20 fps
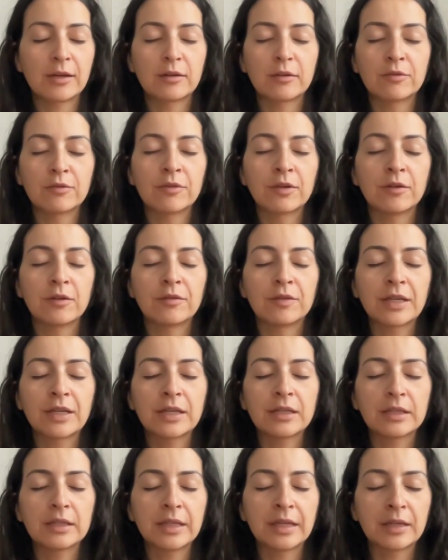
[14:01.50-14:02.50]
of
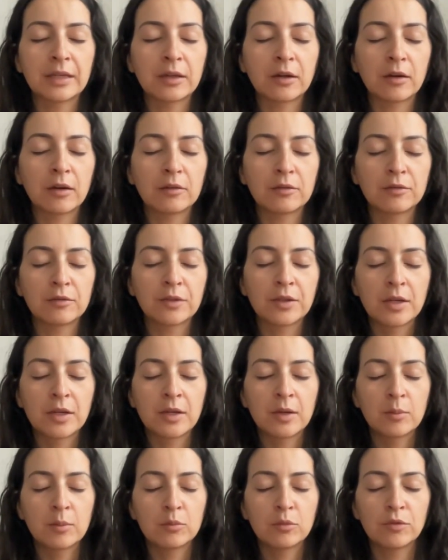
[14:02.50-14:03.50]
healing, of
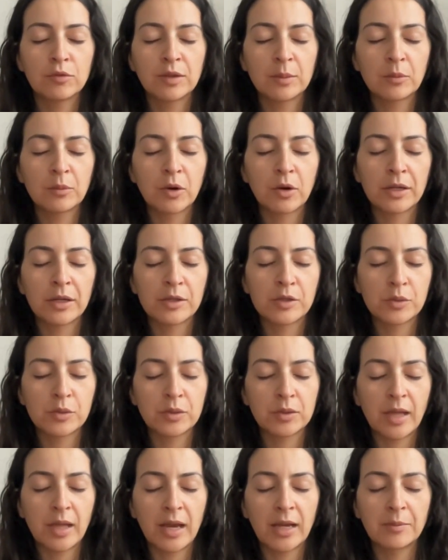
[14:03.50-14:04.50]
moving more into
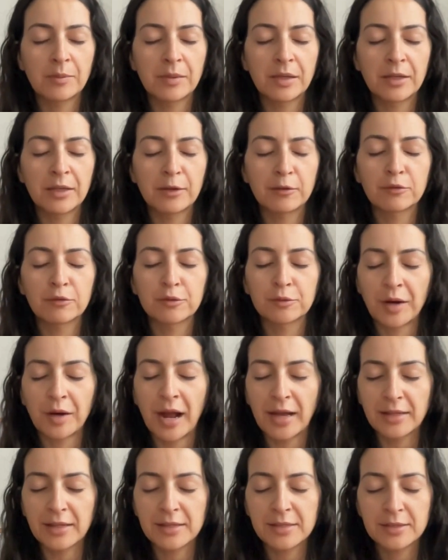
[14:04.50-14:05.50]
alignment, of
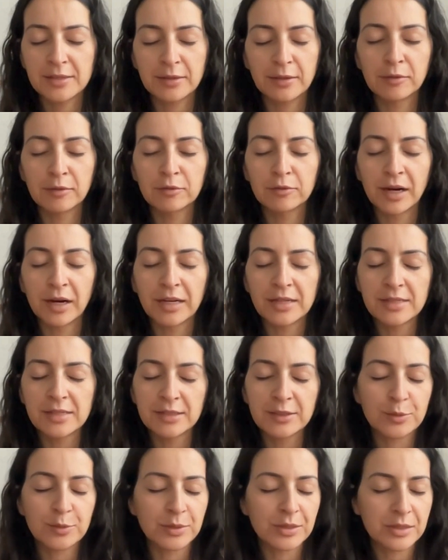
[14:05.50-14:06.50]
rest
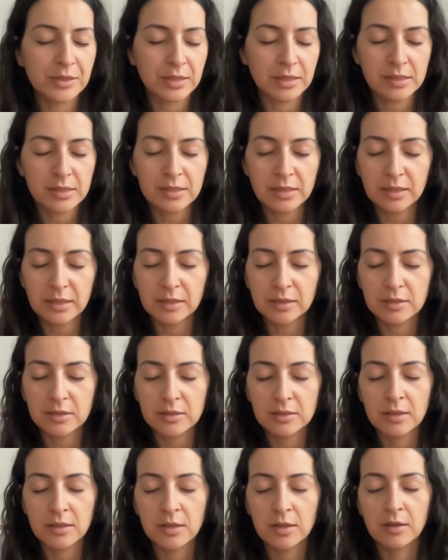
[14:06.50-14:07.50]
as
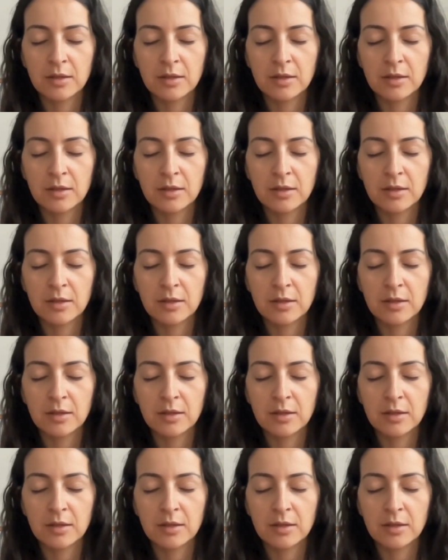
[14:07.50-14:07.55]
resistance,